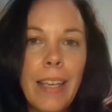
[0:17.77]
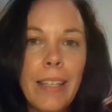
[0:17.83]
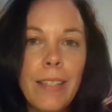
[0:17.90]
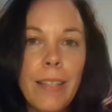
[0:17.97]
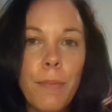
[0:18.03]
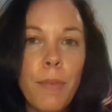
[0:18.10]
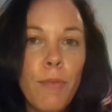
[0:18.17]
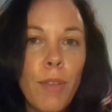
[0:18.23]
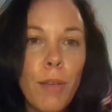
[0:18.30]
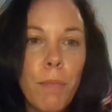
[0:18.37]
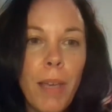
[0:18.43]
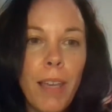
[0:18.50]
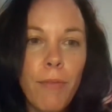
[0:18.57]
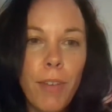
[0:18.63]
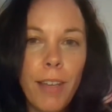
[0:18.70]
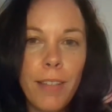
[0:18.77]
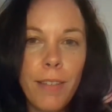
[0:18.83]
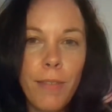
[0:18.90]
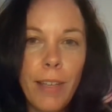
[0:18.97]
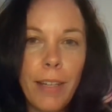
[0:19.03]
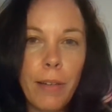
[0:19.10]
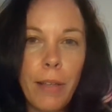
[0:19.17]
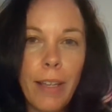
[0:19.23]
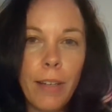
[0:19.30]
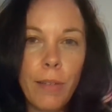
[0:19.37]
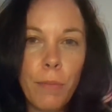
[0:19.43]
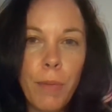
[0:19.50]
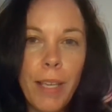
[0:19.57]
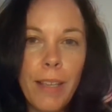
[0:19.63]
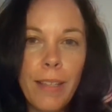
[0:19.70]
Some of you may have heard of
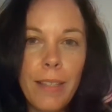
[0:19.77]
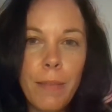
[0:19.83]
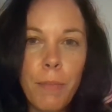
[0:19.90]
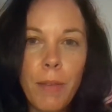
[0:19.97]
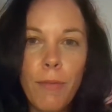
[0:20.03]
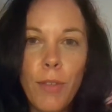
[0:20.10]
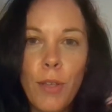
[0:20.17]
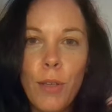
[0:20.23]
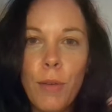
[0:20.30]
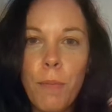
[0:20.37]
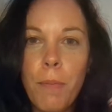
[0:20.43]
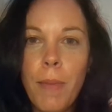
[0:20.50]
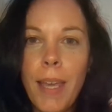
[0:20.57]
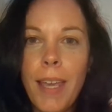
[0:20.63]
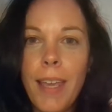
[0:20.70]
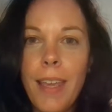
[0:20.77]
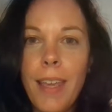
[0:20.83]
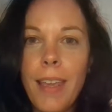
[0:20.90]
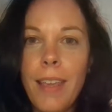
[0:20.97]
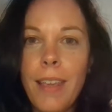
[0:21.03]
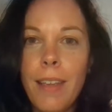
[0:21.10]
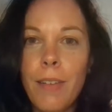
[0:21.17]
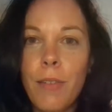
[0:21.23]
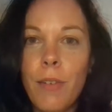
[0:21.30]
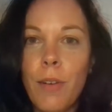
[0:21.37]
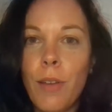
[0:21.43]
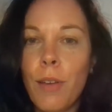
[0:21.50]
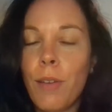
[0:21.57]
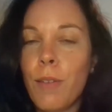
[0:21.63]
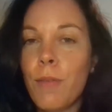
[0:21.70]
NLP, some of you may
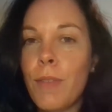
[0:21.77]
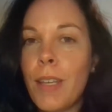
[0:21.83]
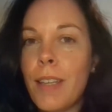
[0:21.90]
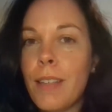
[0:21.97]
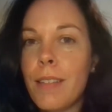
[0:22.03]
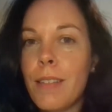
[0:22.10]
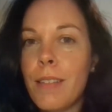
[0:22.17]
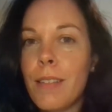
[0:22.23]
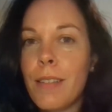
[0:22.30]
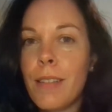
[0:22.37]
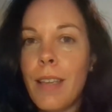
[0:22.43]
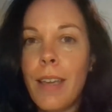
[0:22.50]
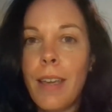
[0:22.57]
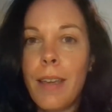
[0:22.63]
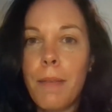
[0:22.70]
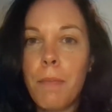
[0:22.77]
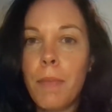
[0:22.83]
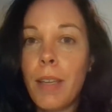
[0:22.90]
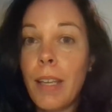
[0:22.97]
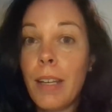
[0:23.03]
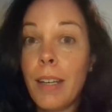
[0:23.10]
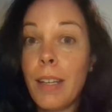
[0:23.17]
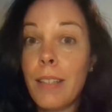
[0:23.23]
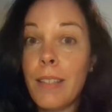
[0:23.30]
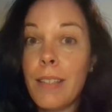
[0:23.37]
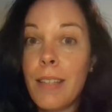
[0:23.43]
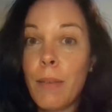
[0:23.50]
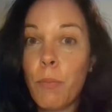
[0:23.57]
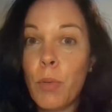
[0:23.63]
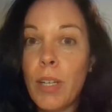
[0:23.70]
know of it and
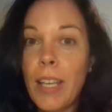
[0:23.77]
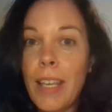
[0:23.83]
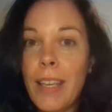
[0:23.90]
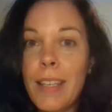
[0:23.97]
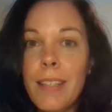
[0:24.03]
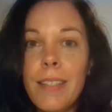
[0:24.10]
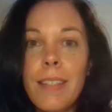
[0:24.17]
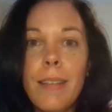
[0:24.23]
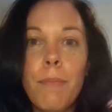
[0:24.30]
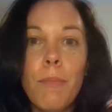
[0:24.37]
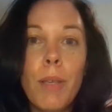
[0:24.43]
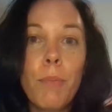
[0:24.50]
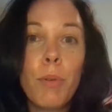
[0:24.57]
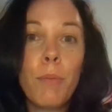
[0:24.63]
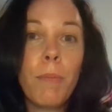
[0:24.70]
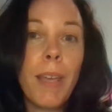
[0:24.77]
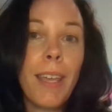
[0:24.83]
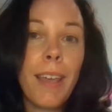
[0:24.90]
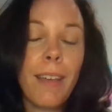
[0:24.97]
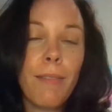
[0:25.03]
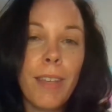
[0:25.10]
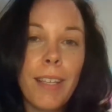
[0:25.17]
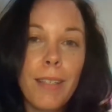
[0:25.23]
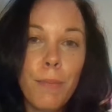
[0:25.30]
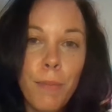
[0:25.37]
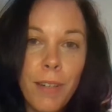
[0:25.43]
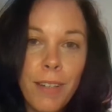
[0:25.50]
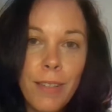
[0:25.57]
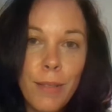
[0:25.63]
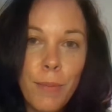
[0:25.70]
understand what it is. Some people may have
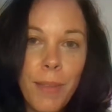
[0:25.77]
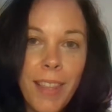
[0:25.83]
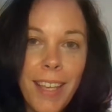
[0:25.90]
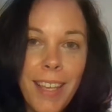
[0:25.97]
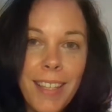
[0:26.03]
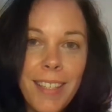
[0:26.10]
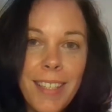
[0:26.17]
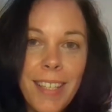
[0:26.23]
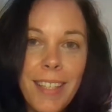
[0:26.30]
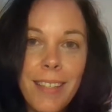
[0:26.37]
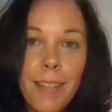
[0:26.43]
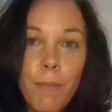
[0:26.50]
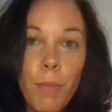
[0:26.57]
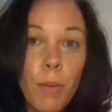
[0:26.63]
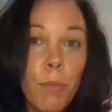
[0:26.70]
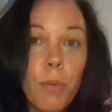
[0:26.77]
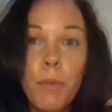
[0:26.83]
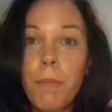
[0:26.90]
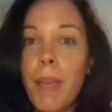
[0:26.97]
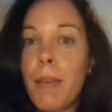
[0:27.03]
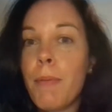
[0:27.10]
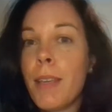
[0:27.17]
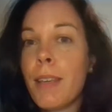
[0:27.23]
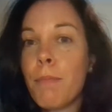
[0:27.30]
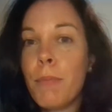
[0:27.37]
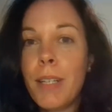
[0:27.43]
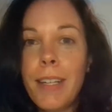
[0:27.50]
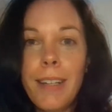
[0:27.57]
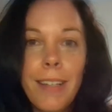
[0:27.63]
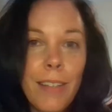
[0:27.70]
experience with it, and some people may be
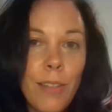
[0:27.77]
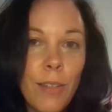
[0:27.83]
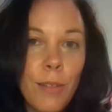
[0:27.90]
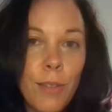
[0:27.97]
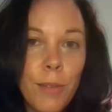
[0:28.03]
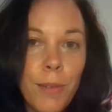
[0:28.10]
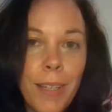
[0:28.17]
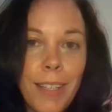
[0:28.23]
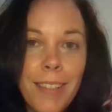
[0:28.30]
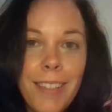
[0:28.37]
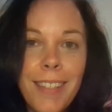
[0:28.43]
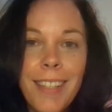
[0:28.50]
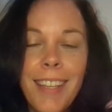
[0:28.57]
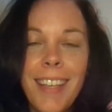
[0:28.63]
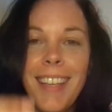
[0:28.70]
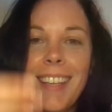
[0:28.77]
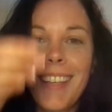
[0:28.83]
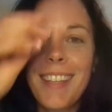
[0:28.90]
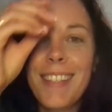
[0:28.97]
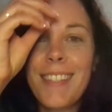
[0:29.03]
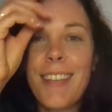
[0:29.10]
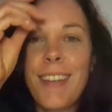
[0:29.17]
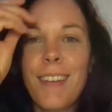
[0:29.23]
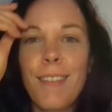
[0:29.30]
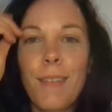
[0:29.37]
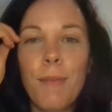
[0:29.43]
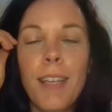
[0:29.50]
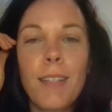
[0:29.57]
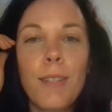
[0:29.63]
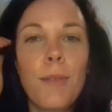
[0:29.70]
completely new to it. So
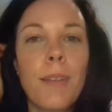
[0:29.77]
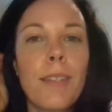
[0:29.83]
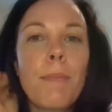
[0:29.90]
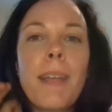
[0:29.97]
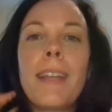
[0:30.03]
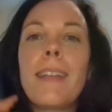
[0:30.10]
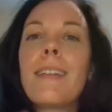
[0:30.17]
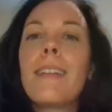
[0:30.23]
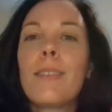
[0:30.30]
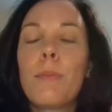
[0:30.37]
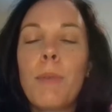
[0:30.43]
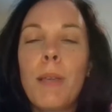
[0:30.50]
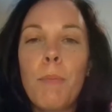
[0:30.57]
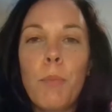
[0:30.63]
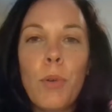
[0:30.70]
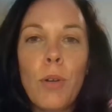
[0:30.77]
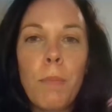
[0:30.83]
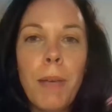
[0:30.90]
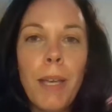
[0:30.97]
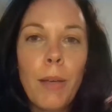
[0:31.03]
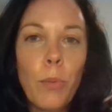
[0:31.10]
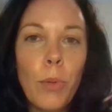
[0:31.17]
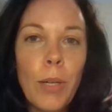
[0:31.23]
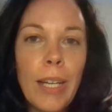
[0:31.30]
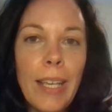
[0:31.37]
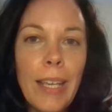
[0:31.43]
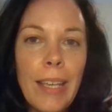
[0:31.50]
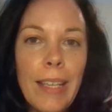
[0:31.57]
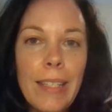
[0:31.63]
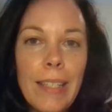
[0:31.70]
I'm going to explain a little bit more about what
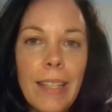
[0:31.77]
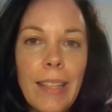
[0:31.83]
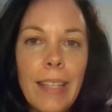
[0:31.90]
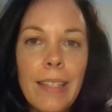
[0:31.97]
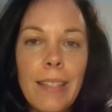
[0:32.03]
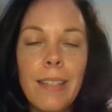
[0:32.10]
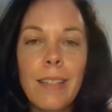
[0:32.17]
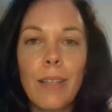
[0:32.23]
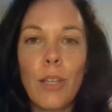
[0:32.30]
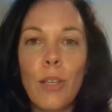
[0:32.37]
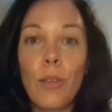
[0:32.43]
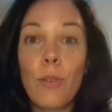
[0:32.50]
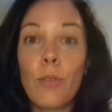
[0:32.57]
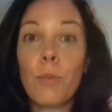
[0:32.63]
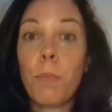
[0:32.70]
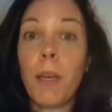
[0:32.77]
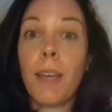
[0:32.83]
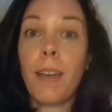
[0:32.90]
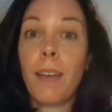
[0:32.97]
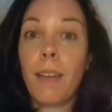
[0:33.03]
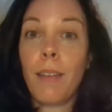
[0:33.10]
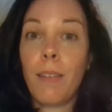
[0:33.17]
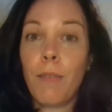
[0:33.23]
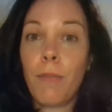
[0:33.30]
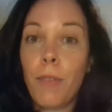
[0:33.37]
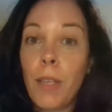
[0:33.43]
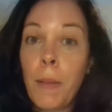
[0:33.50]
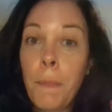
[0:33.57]
it is, and this is a huge part of